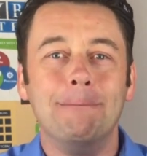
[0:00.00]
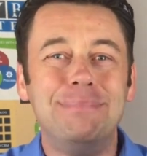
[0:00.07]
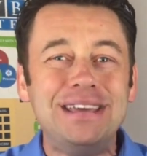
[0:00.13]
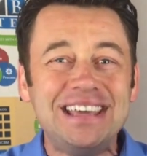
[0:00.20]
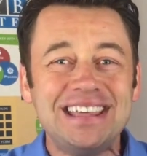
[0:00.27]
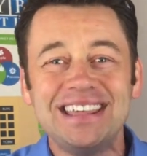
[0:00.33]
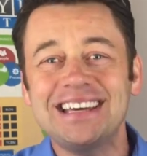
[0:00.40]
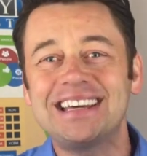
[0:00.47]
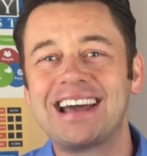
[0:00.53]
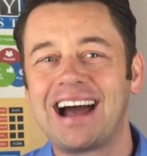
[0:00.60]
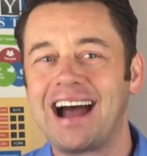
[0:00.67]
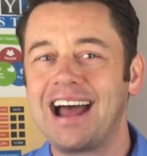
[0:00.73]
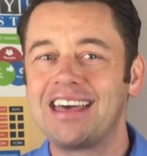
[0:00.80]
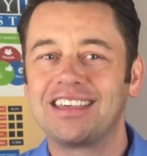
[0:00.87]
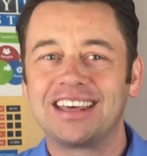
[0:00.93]
be the
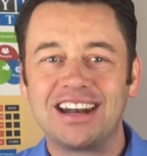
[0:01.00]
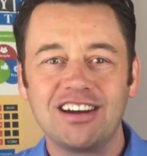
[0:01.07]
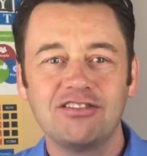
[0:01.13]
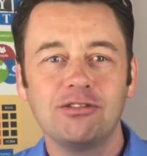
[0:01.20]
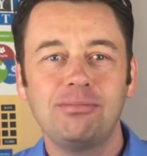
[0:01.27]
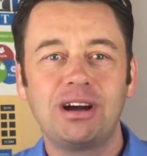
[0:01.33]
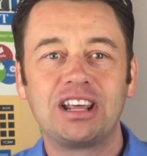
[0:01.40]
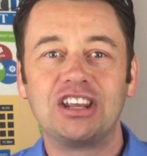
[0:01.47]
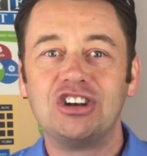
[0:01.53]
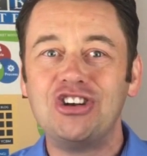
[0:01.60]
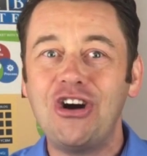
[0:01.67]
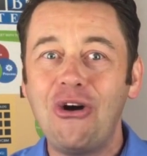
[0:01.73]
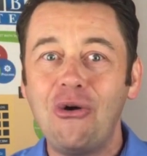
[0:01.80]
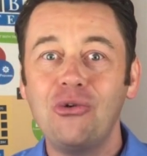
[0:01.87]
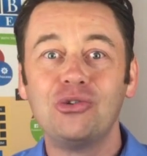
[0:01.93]
guy that everybody
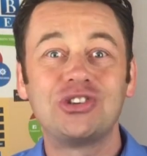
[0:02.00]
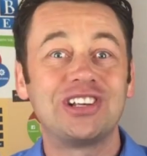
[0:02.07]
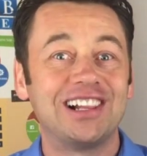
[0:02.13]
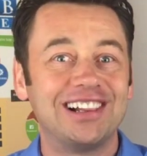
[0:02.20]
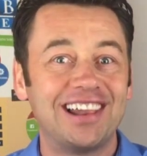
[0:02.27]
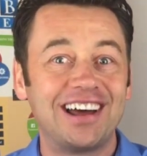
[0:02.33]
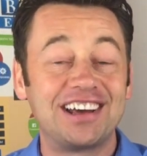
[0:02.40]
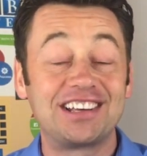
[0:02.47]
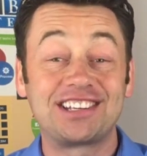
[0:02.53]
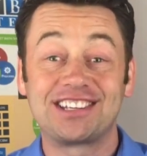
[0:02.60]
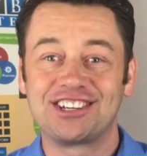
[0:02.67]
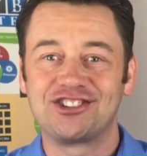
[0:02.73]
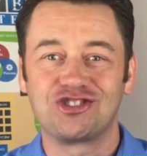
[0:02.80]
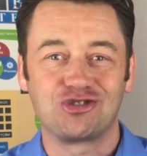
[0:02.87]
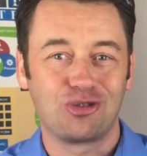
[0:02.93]
knows, likes,
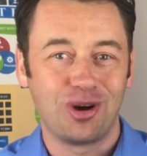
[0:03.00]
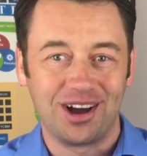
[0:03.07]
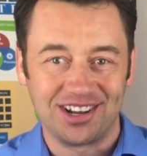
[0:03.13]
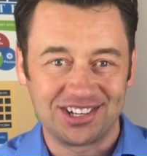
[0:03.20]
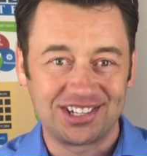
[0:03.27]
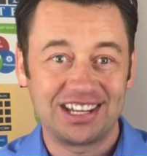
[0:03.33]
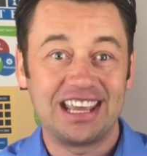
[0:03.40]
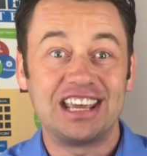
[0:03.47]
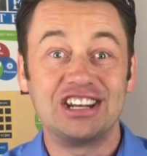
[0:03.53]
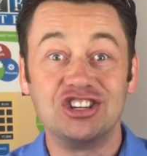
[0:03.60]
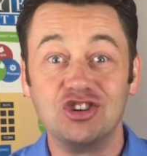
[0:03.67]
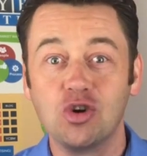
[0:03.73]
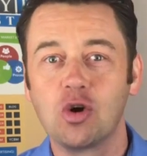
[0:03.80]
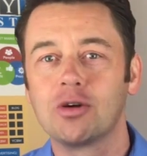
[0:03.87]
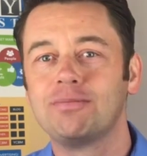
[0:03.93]
and trusts in
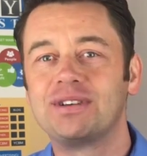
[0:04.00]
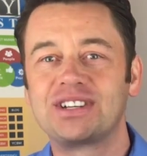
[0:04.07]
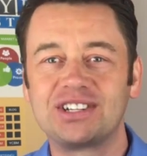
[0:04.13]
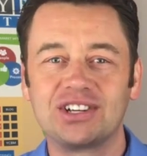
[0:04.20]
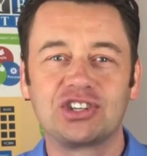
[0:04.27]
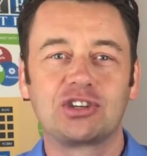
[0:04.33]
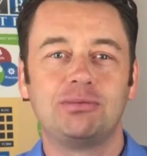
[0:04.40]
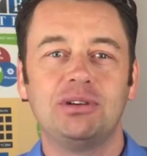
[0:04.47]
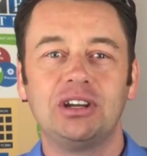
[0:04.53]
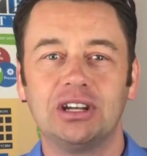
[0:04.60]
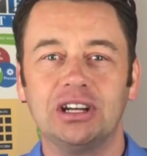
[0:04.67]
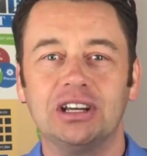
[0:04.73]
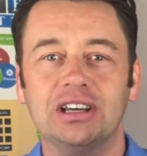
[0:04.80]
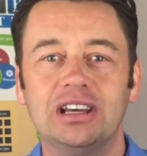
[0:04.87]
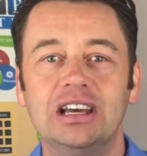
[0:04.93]
your business
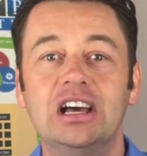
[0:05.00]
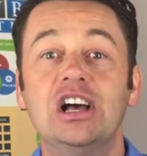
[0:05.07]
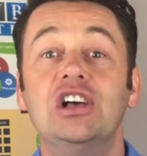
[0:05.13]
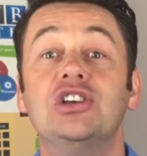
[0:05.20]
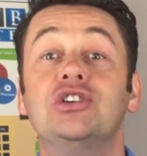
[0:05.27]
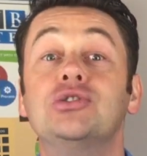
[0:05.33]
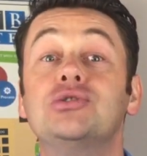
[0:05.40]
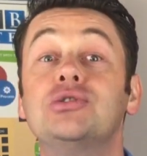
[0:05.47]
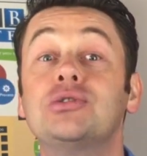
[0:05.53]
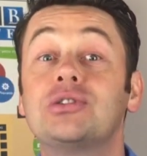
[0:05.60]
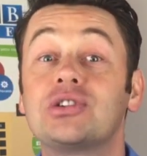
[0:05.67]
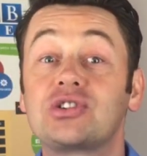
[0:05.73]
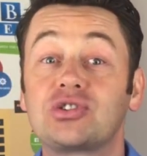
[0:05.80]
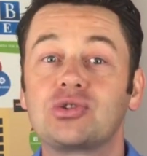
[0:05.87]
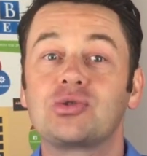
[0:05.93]
community. You do
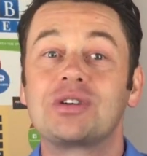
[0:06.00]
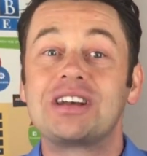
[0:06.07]
this through